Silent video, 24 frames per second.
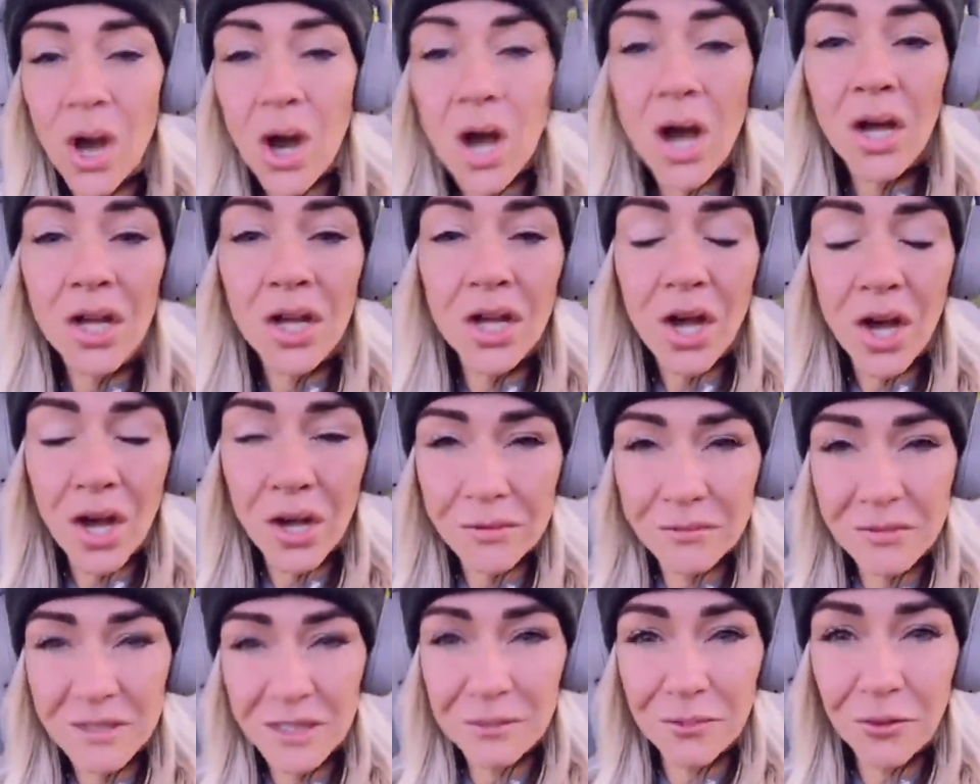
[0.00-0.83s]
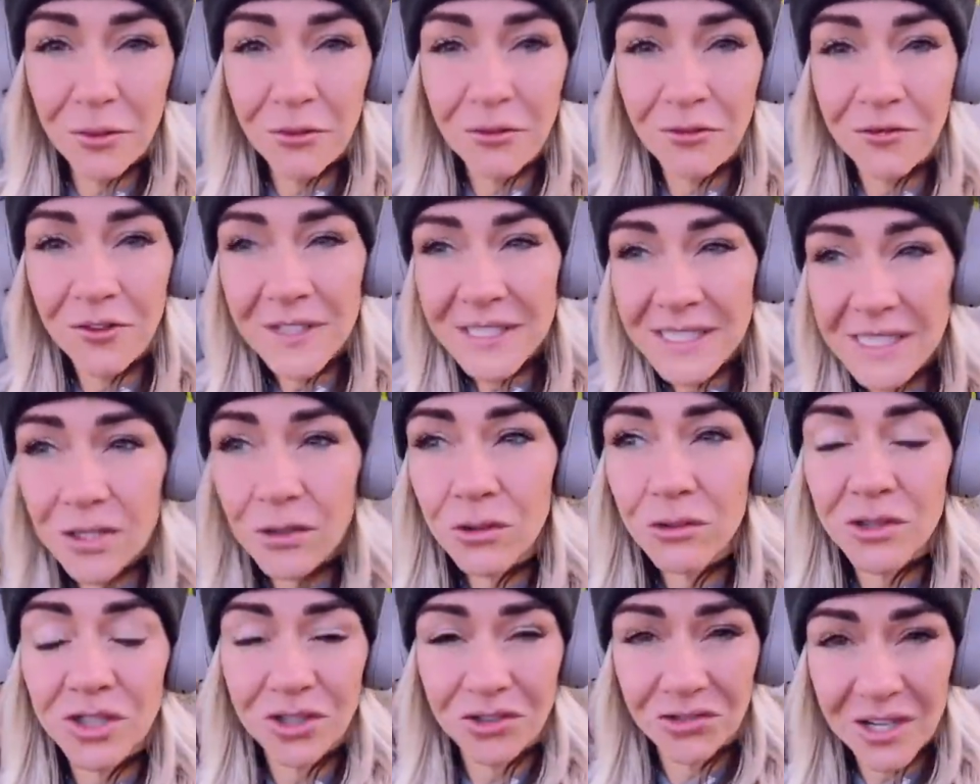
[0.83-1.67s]
uncomfortable
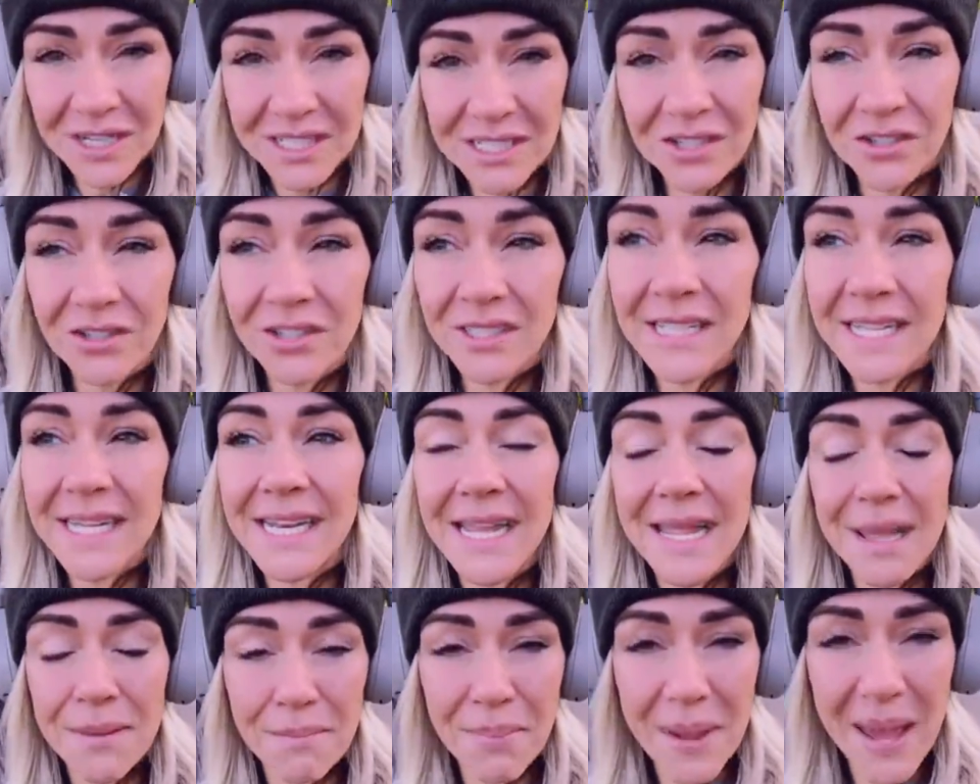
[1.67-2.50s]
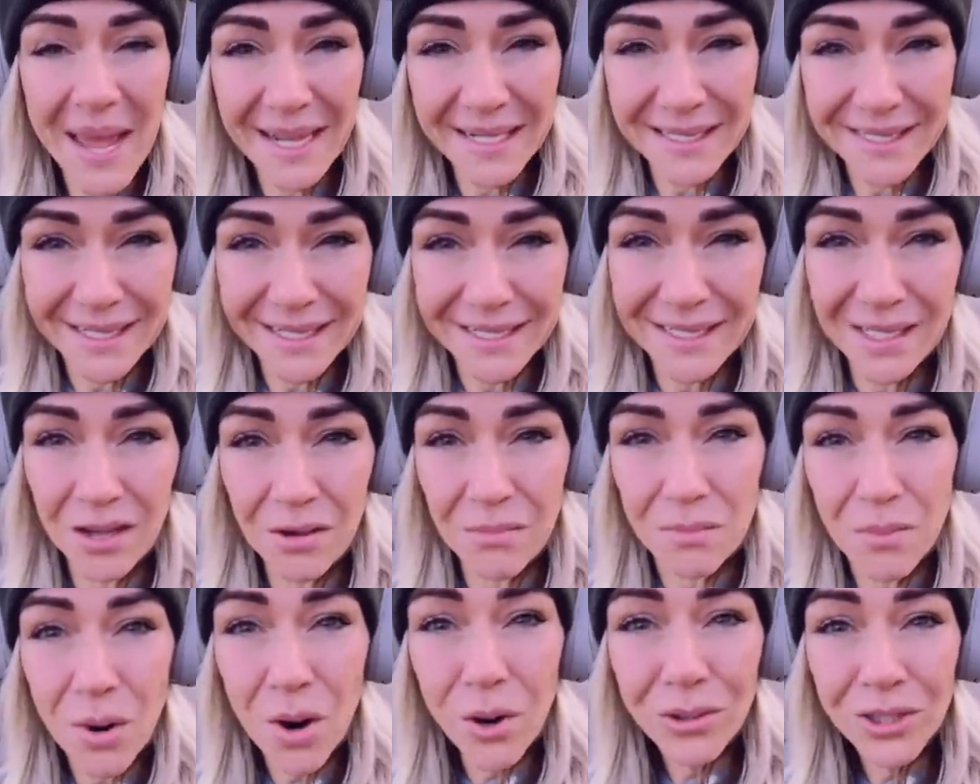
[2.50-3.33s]
physical stressors, it impacts us
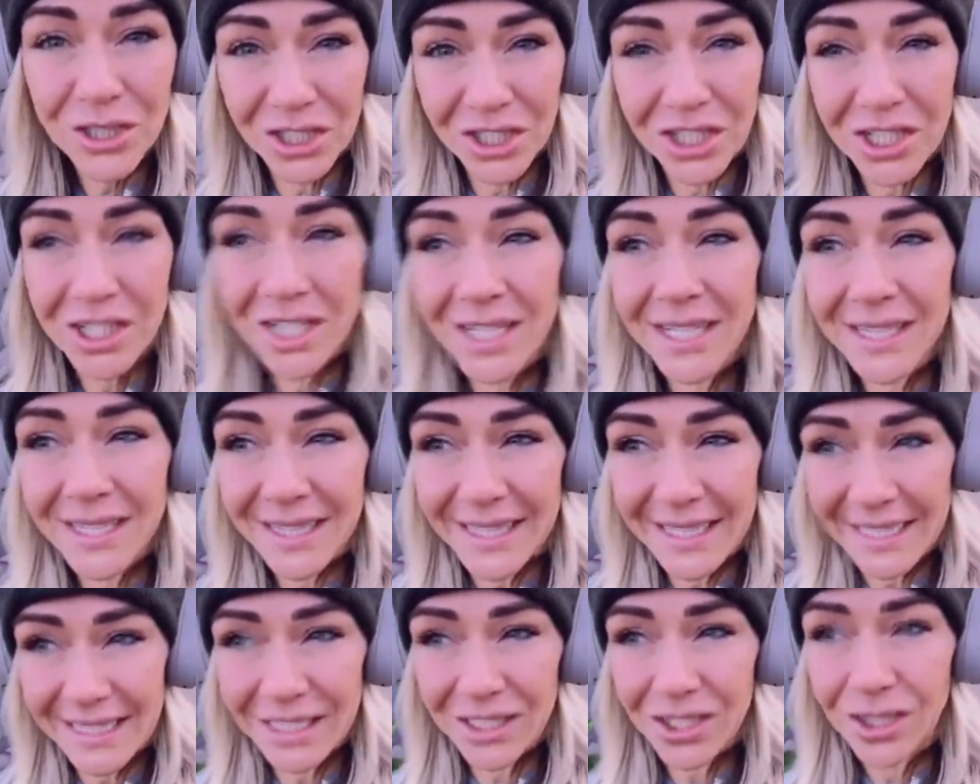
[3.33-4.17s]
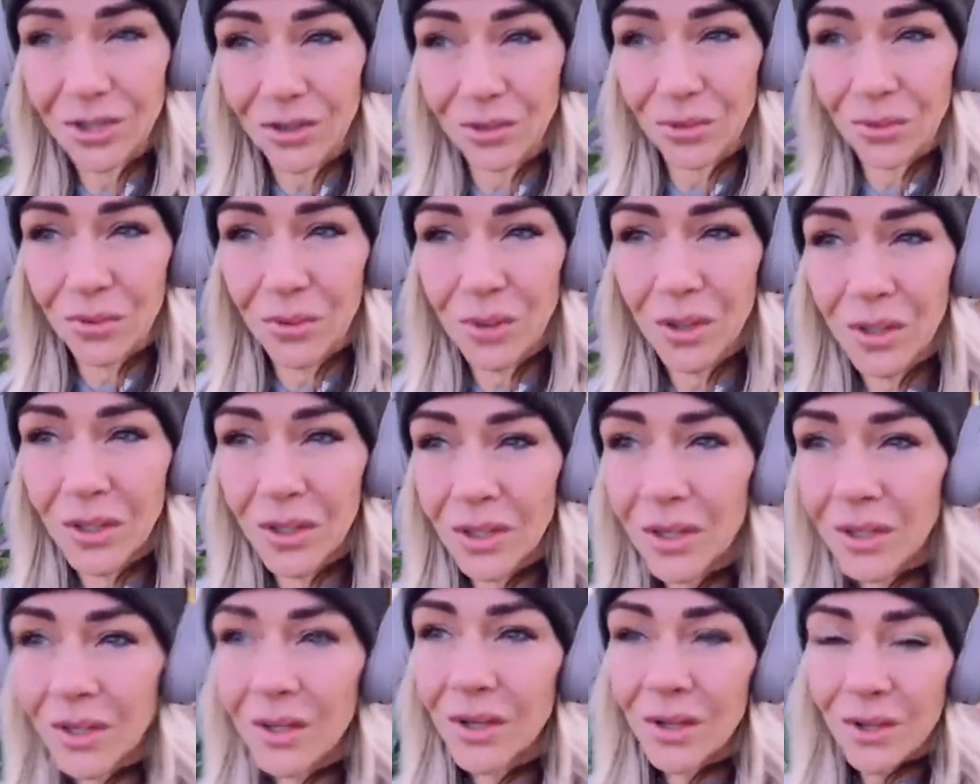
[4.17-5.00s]
emotionally too.
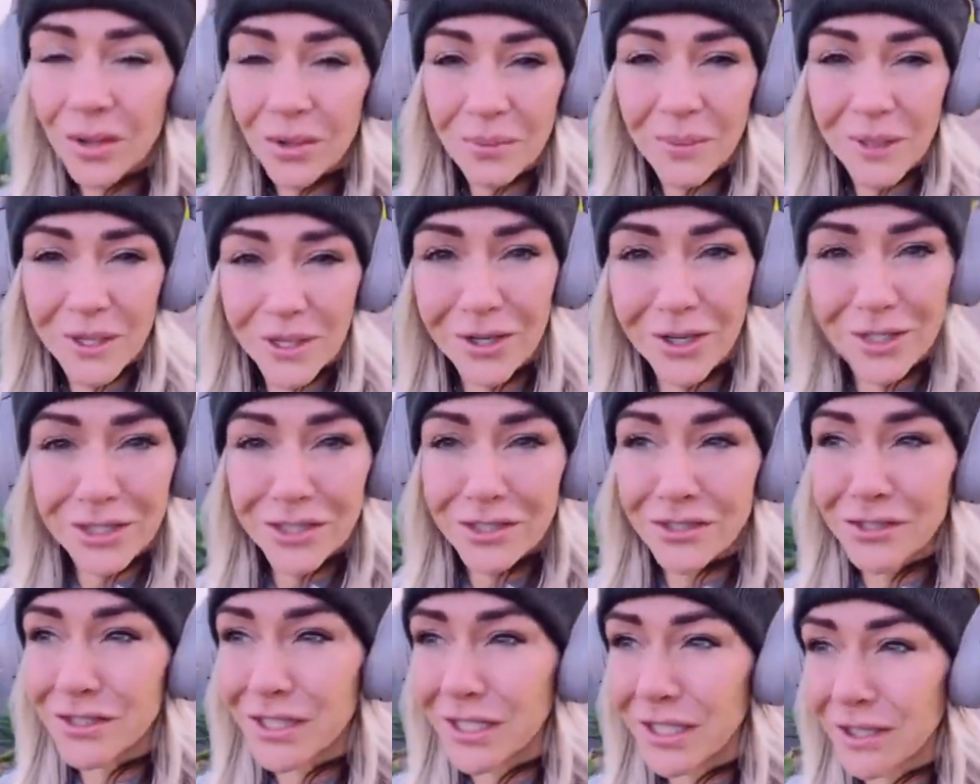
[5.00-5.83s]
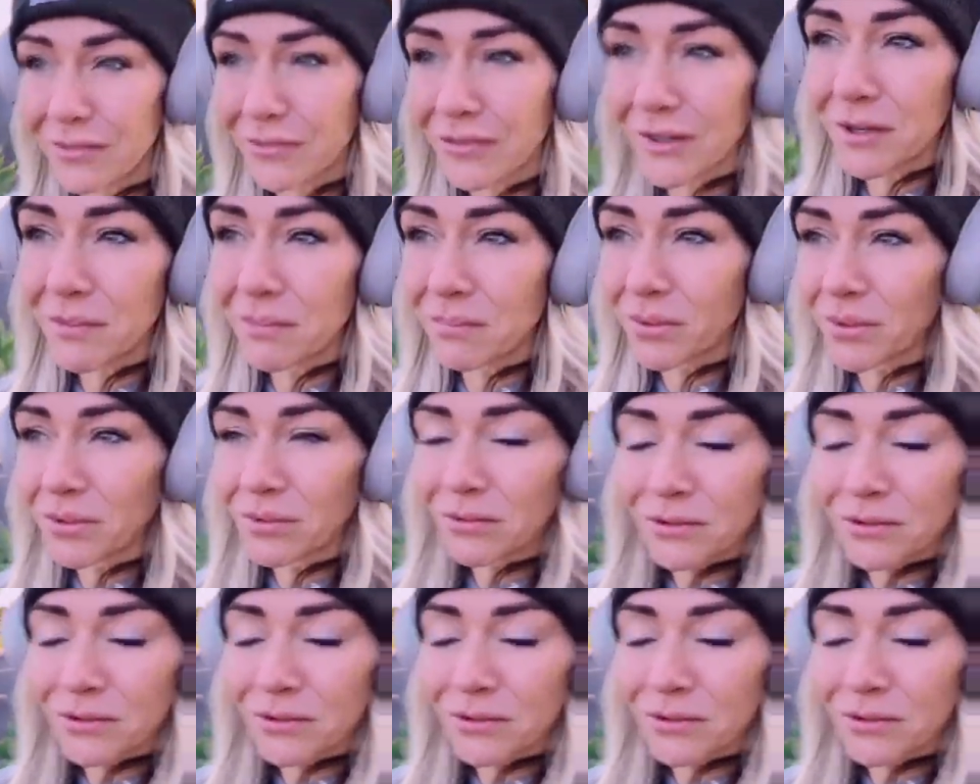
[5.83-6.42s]
Oh my gosh, there's like a freaking